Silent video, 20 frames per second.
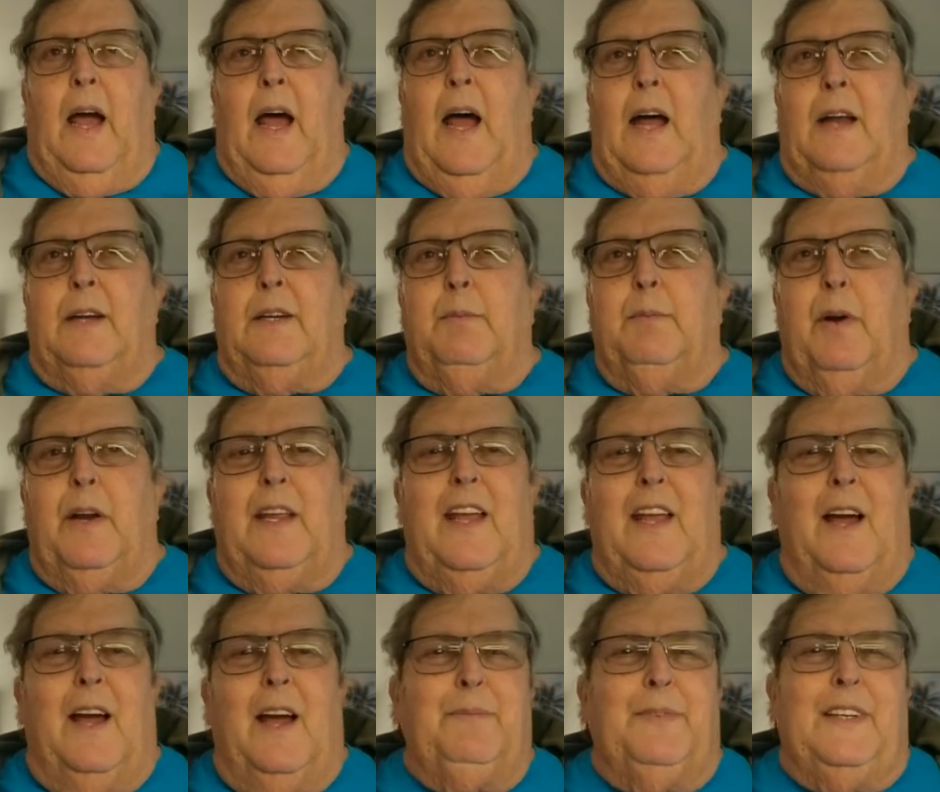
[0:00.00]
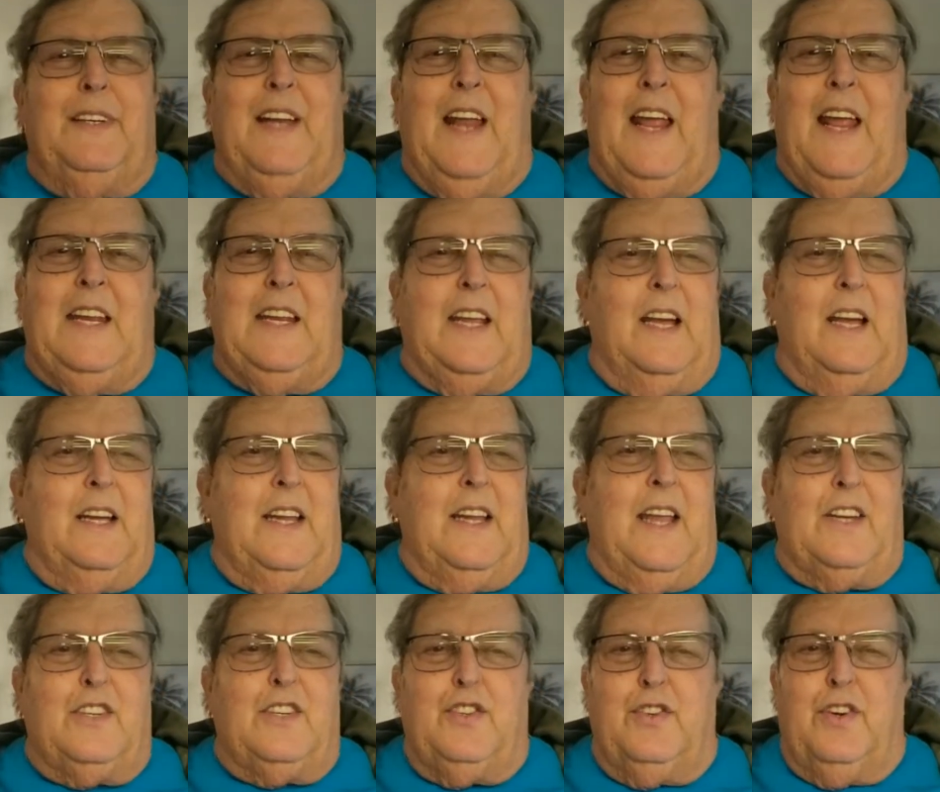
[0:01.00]
To bring you up to date,
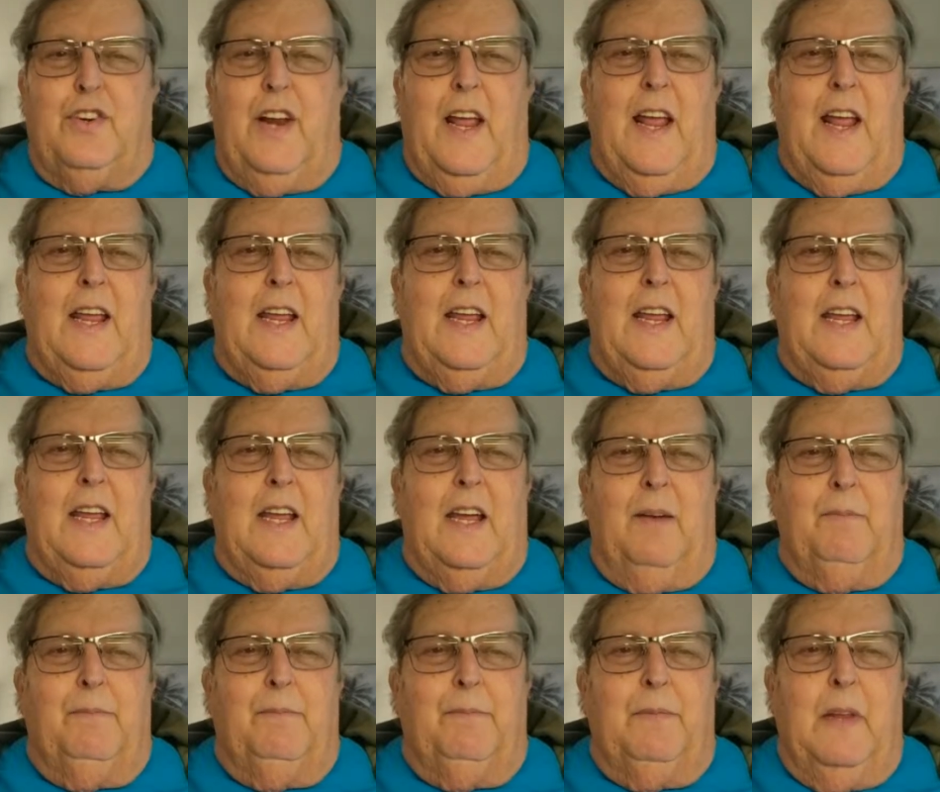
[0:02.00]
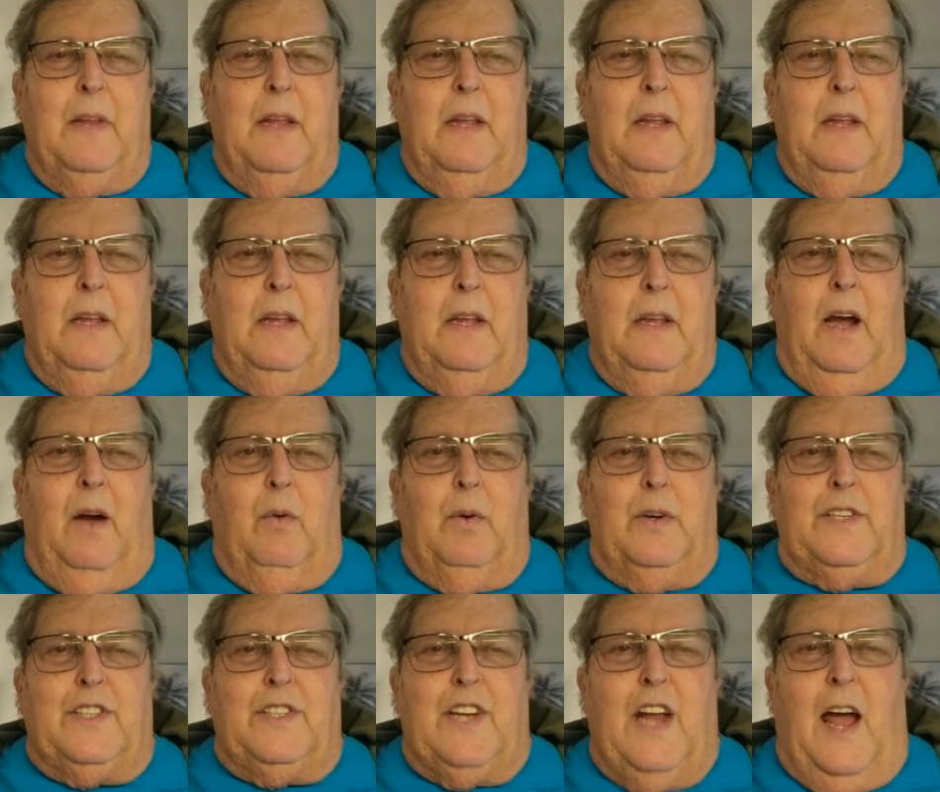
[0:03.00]
yesterday
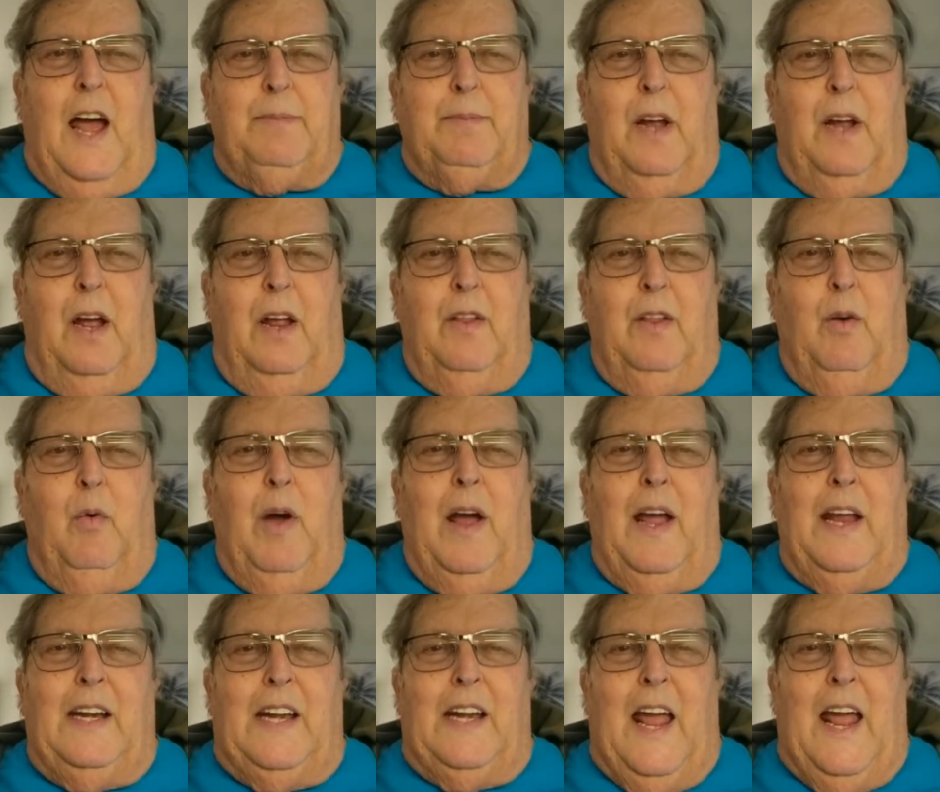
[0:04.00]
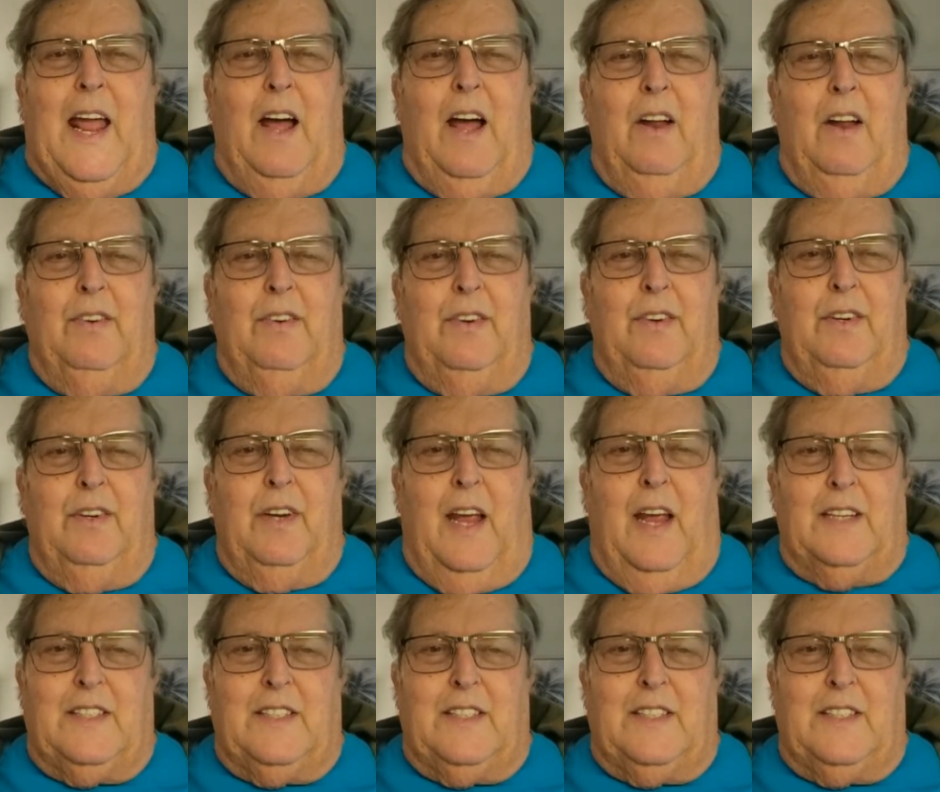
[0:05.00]
we stopped on the way down.